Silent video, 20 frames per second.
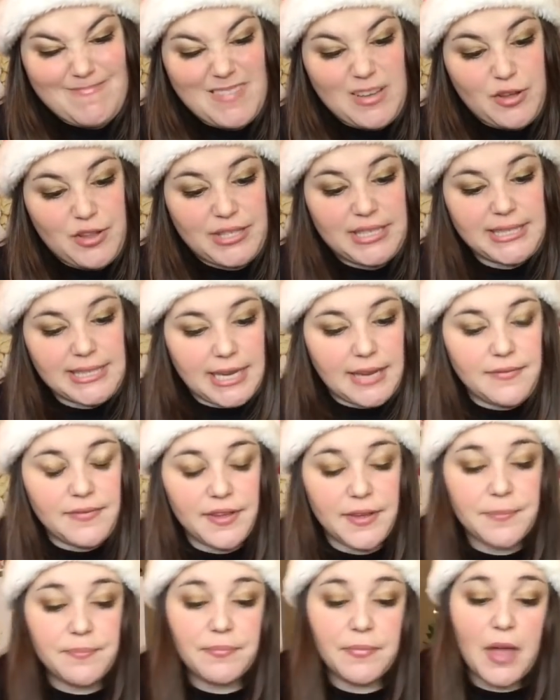Oh, it's a tight
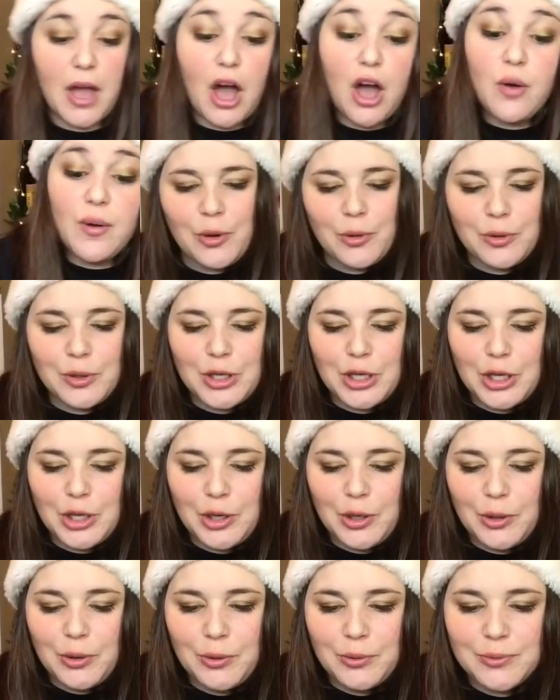fit. Oh, so
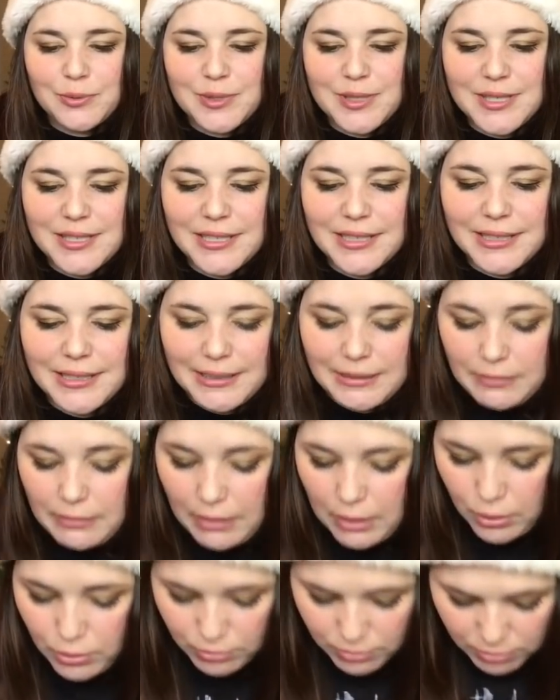cute.
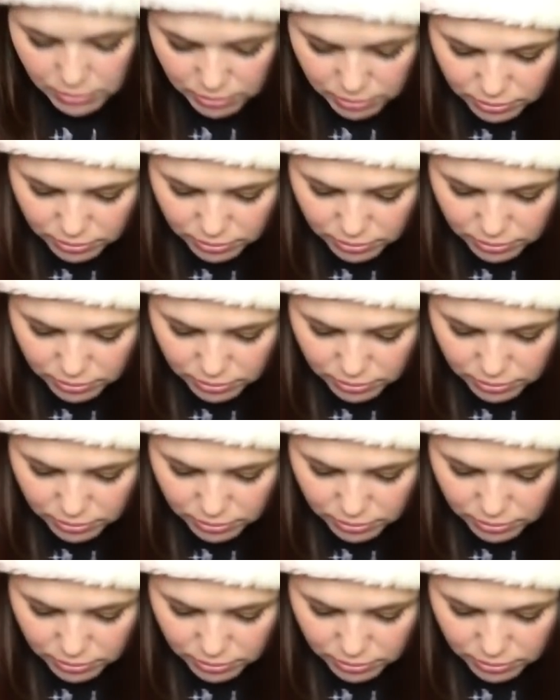Oh.